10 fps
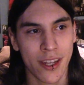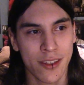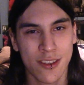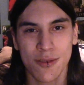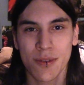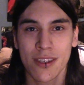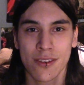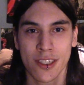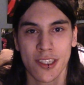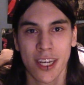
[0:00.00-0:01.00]
and it's just because
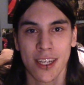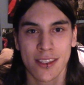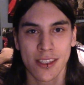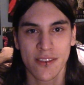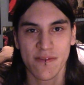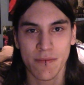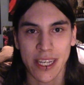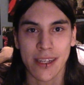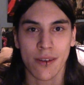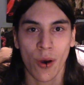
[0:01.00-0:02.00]
of you guys that you've
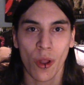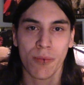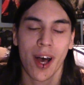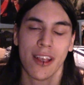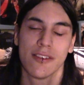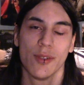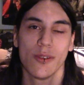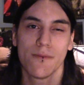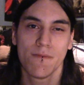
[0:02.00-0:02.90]
made it all possible.